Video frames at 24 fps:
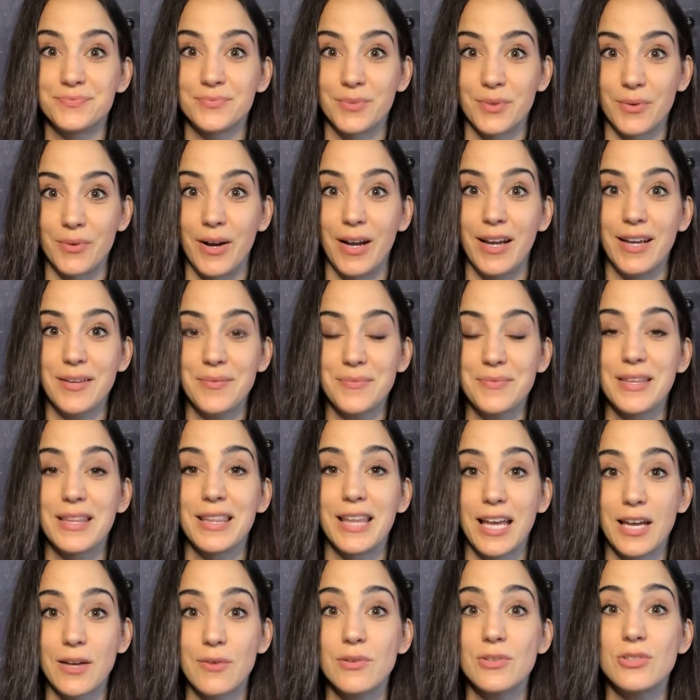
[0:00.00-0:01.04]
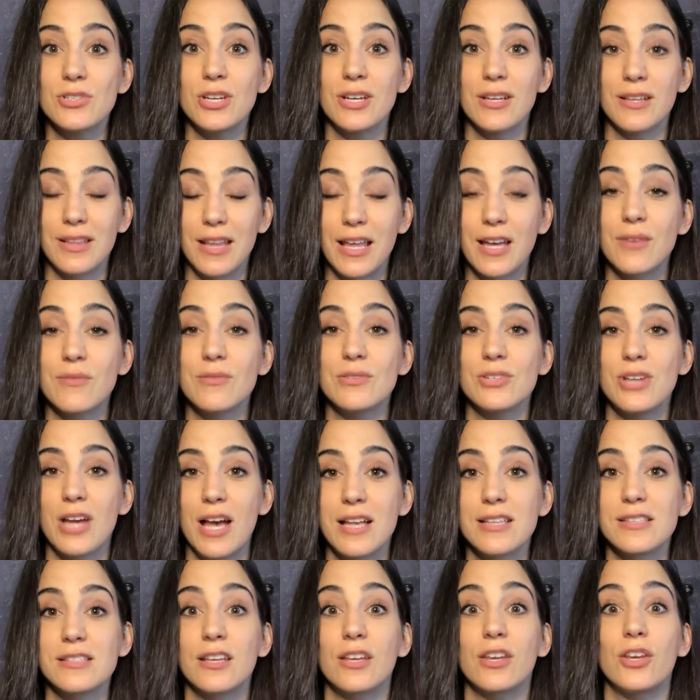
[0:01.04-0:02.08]
right? Language
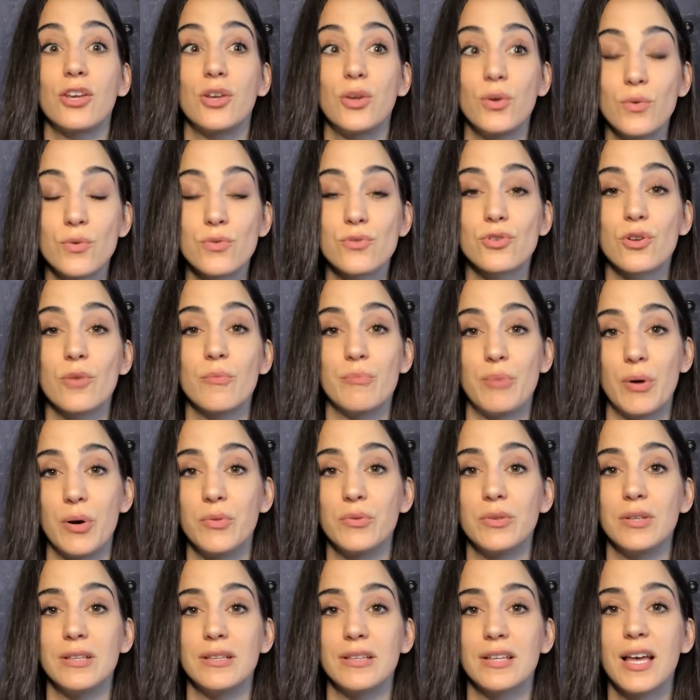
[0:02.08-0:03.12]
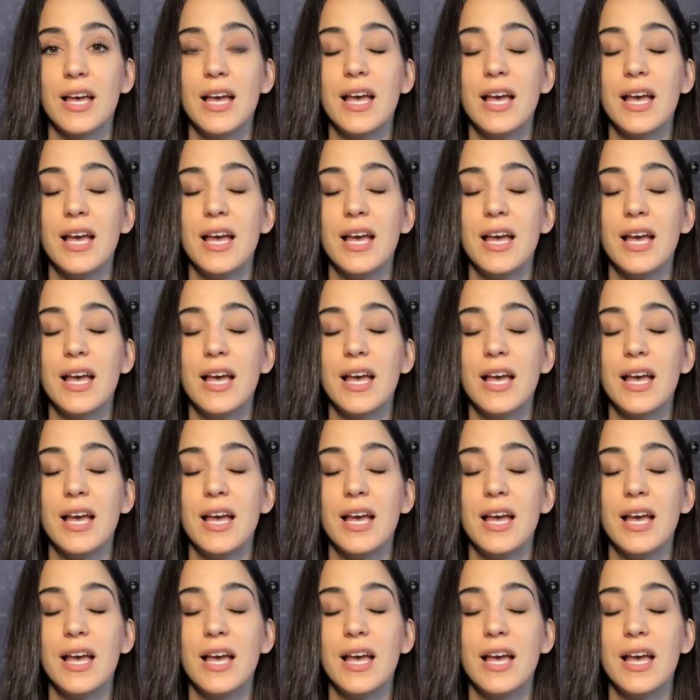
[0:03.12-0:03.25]
has a huge component